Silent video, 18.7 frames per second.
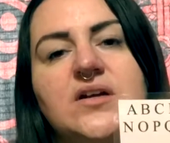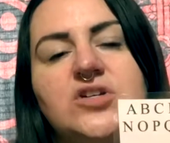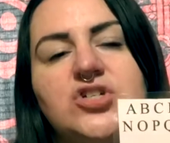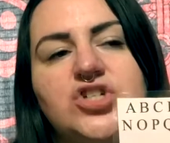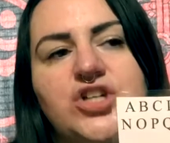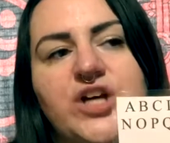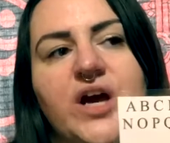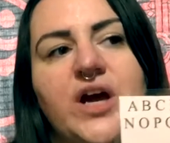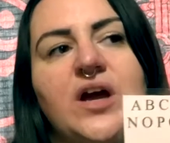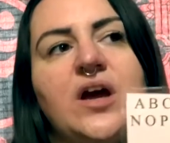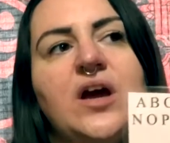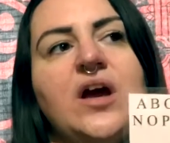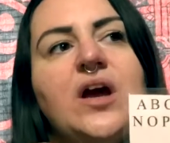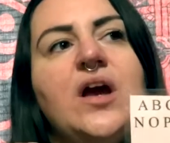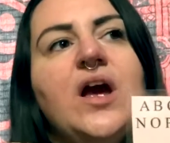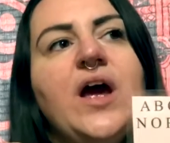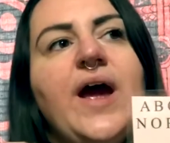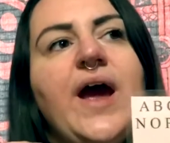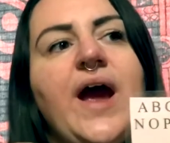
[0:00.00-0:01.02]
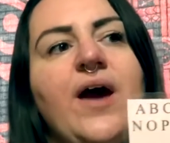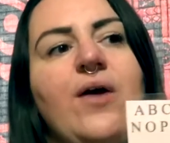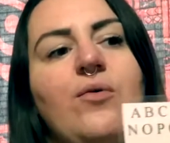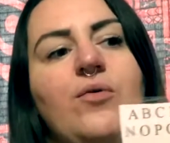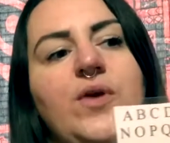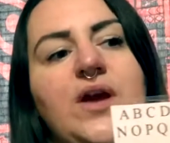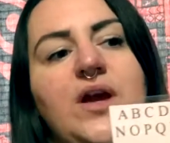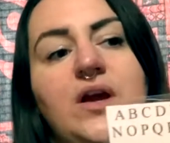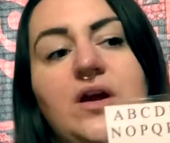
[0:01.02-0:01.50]
Ch. And
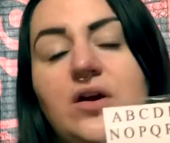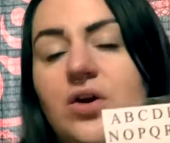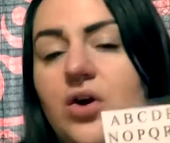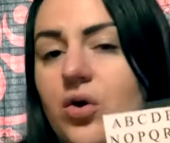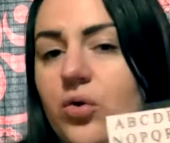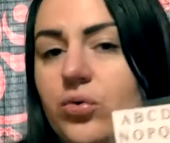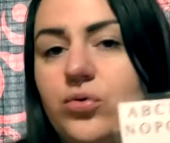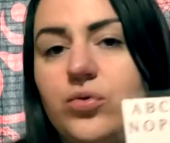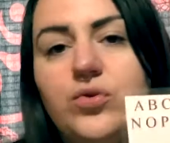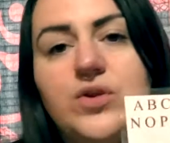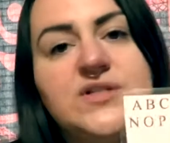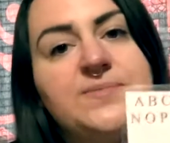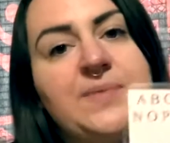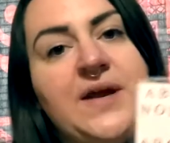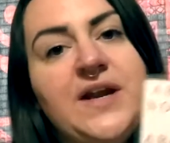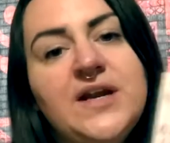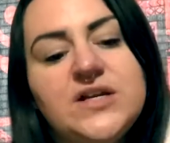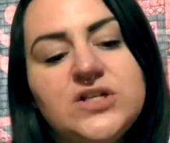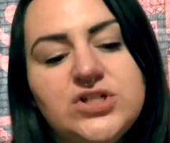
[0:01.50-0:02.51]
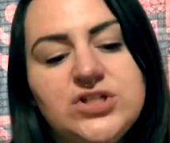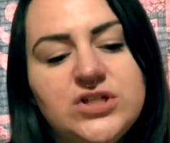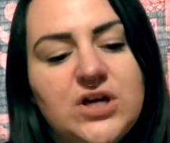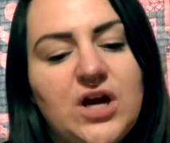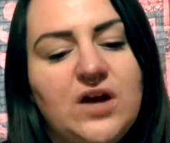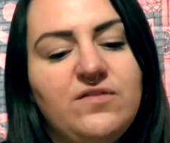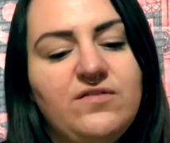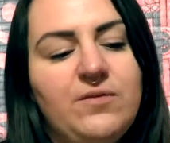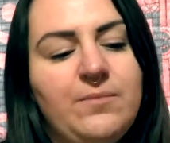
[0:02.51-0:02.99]
we go through the Spanish
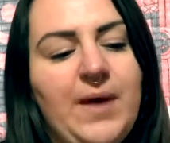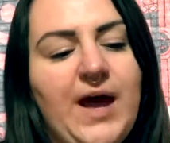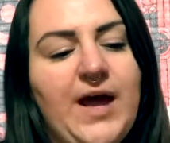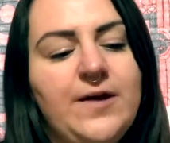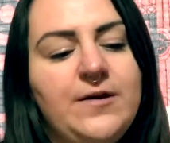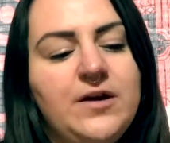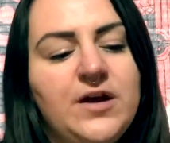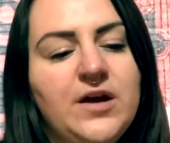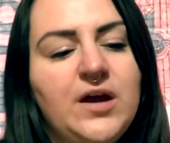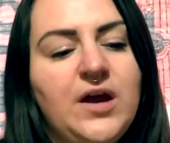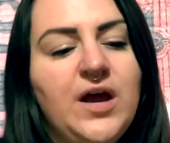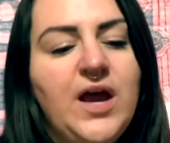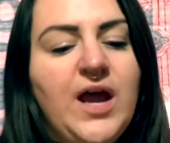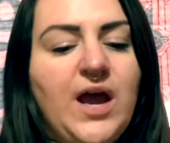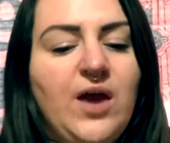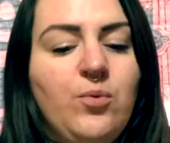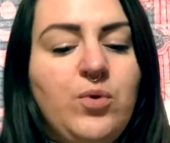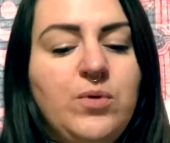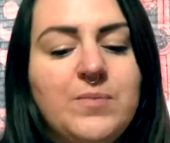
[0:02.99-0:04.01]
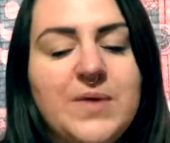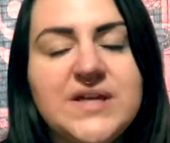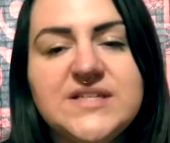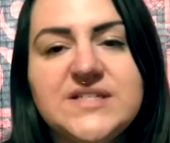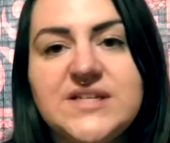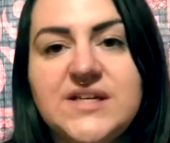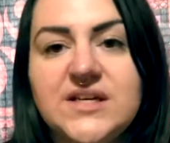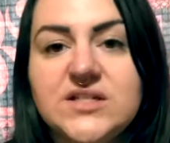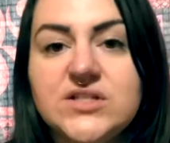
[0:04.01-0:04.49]
alphabet, and we might
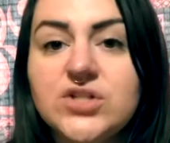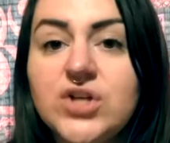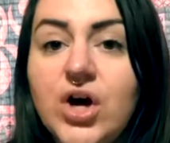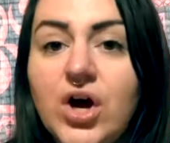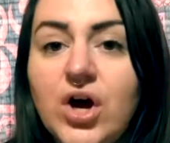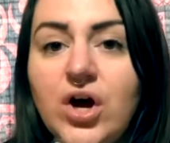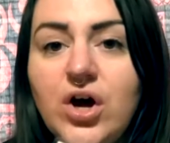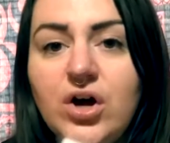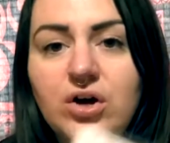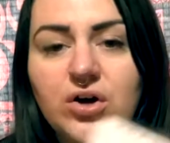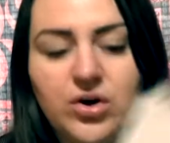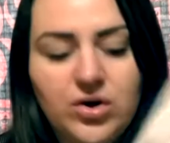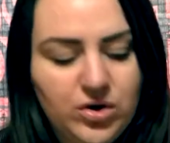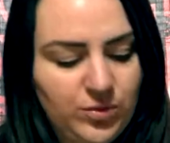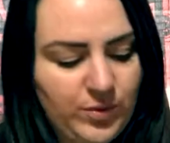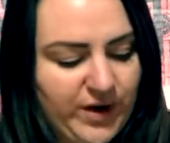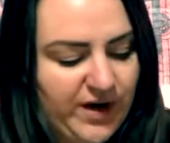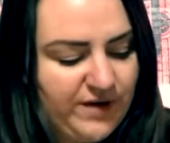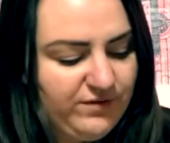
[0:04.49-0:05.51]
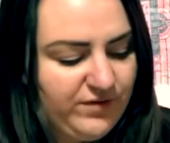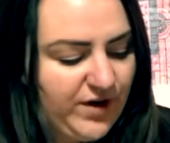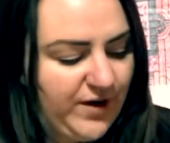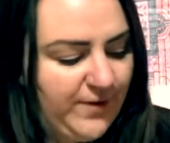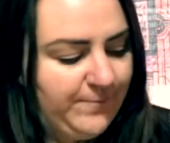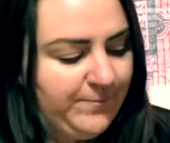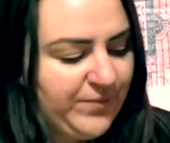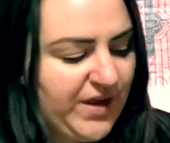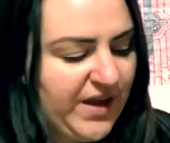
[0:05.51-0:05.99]
sing a song or
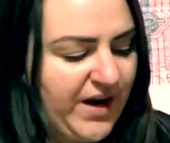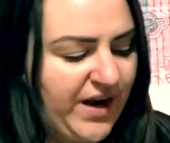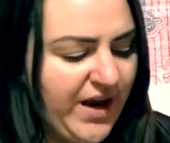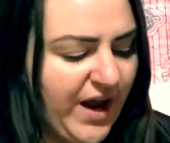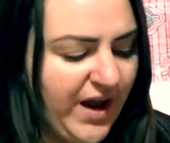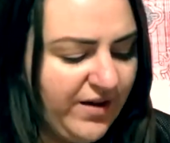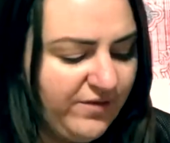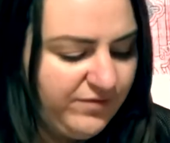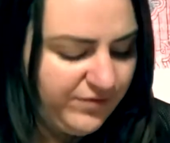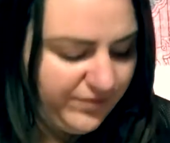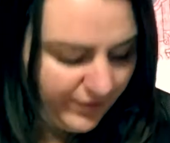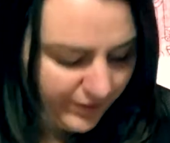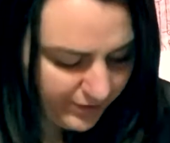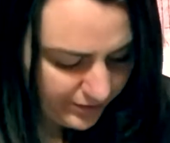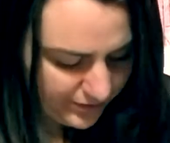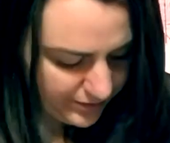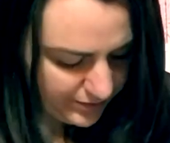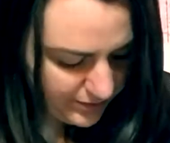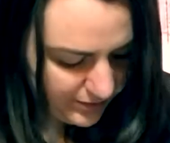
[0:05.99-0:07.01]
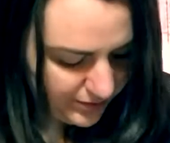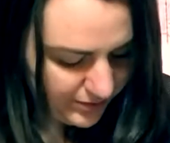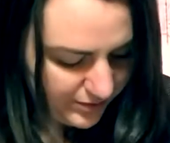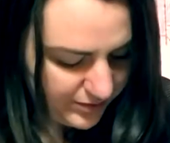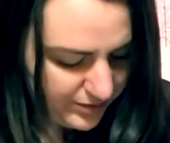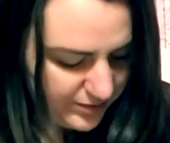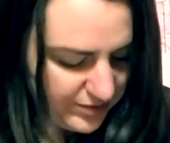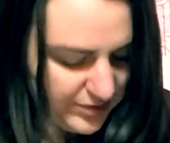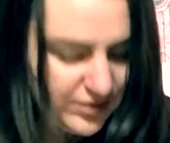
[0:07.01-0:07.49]
whatever. And I have
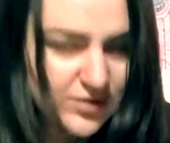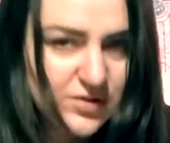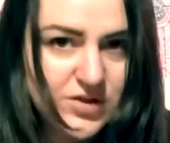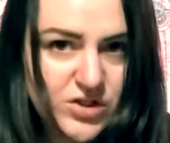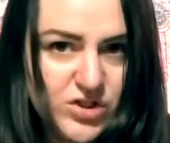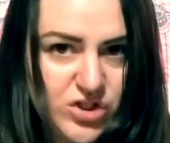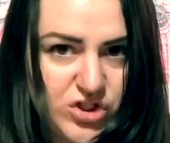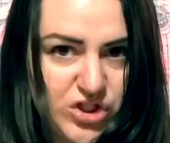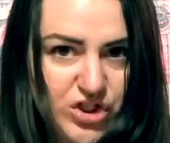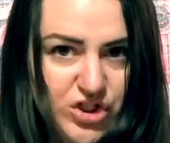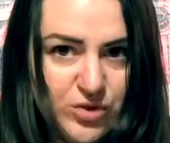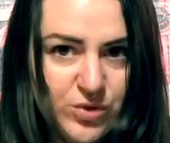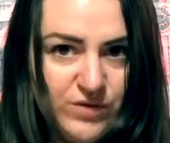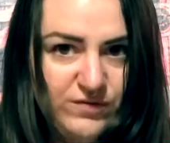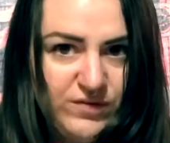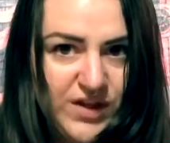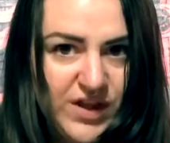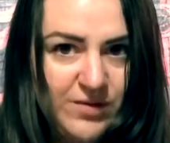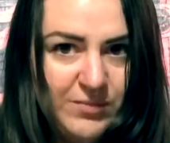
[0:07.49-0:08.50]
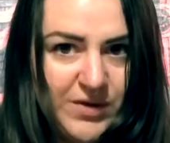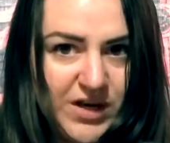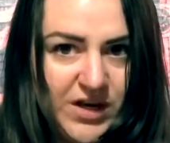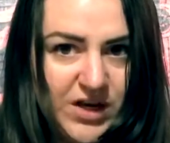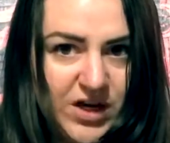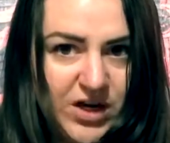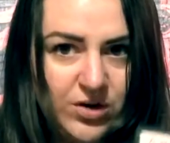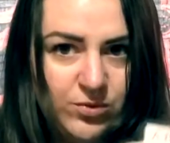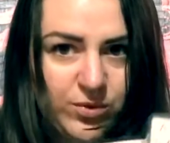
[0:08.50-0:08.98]
two of them in
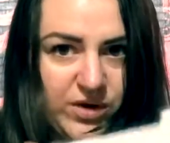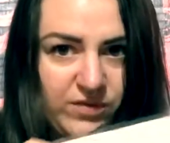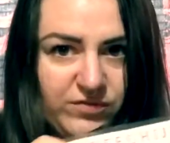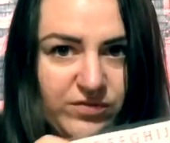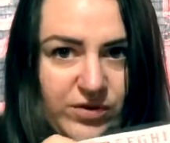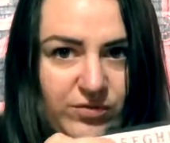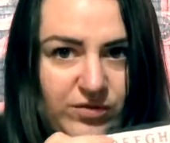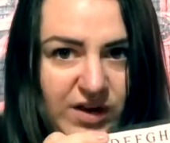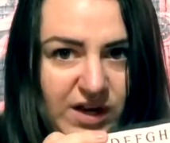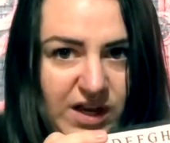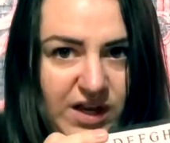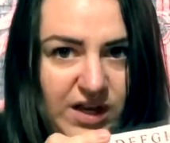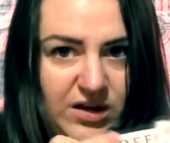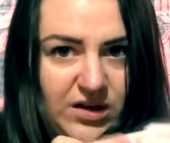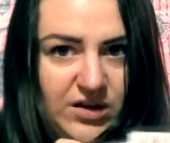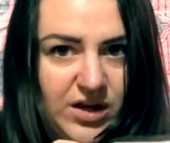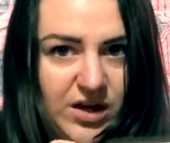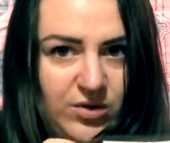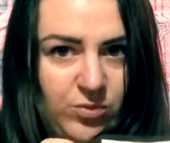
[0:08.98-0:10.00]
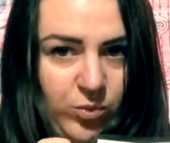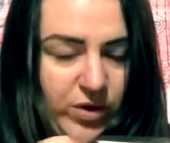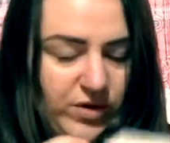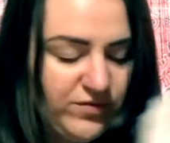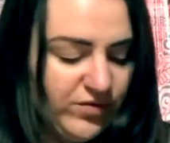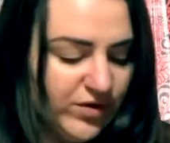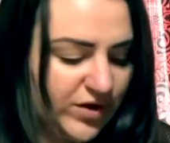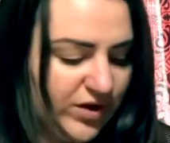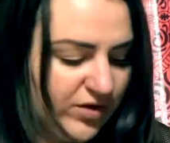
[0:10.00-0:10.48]
here, one for Rennie and
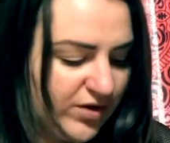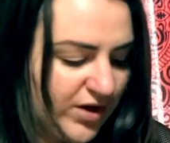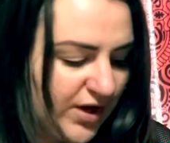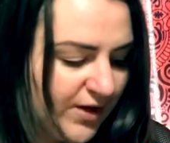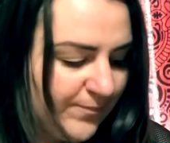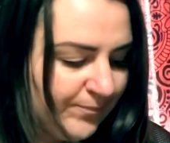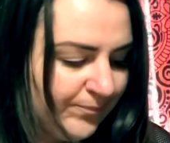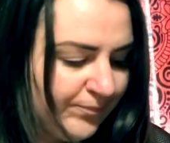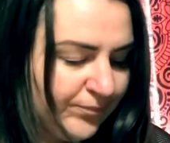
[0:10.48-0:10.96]
one for Luna.